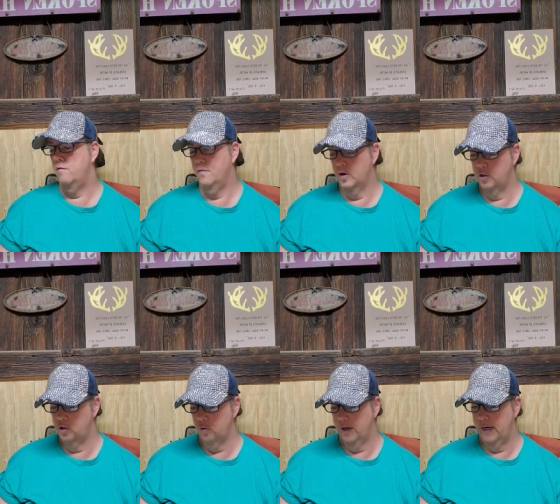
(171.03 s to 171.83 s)
verse
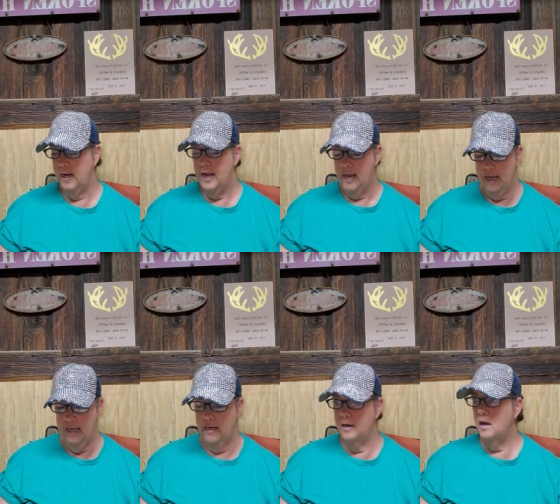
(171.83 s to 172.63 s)
3,
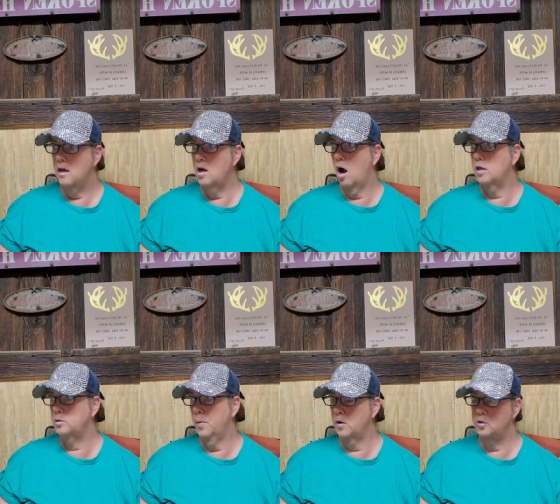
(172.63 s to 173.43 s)
in God's
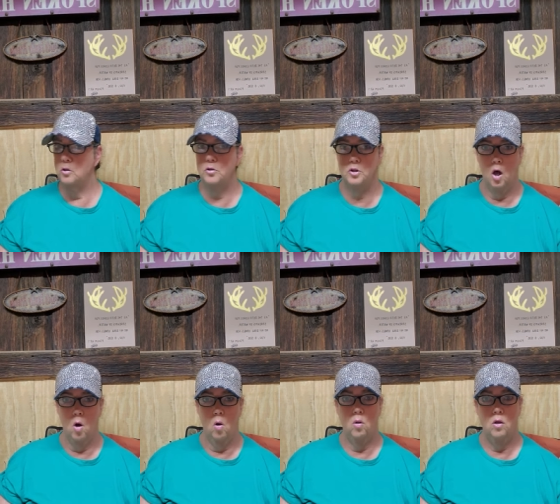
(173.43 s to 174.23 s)
personal
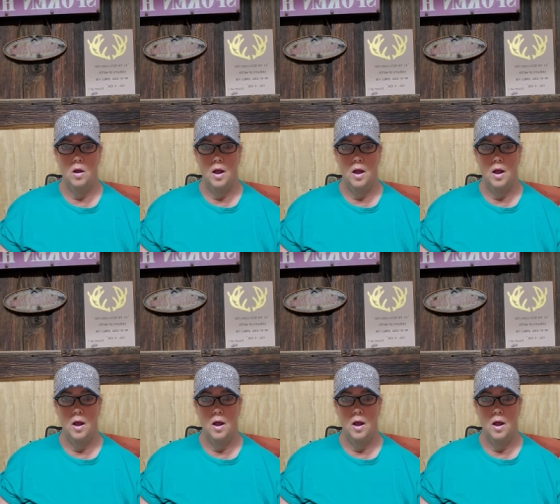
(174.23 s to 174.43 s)
soul